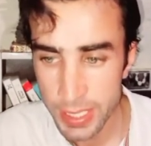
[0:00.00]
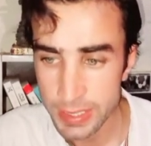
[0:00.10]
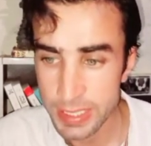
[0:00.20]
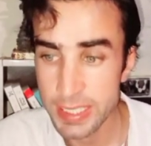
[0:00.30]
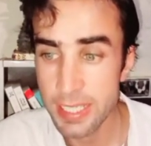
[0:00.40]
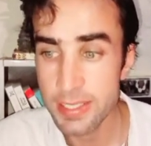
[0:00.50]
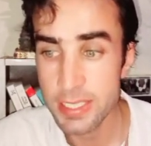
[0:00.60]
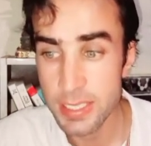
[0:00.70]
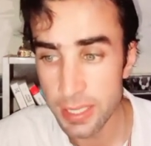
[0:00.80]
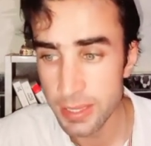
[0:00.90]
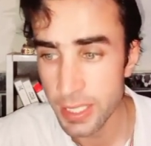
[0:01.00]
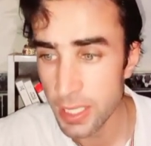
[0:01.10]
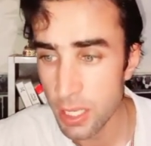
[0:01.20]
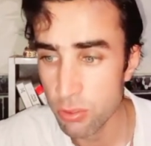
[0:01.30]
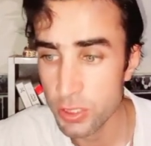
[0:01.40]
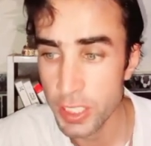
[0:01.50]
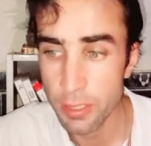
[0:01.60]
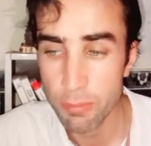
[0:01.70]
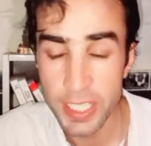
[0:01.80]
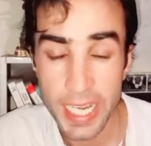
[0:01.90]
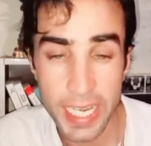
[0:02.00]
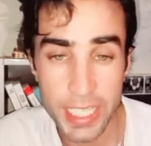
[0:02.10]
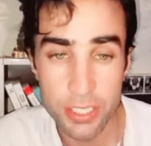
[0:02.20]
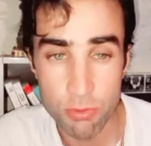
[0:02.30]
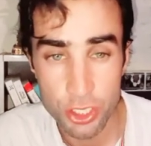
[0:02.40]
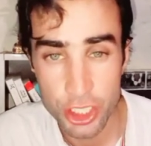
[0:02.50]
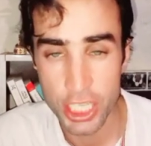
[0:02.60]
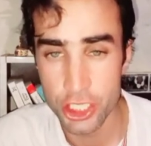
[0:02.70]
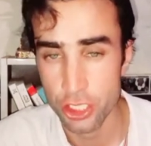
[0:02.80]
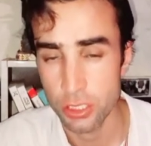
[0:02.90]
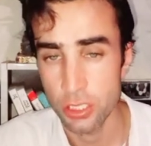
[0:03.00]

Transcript: that there is nothing out there but hate, rejection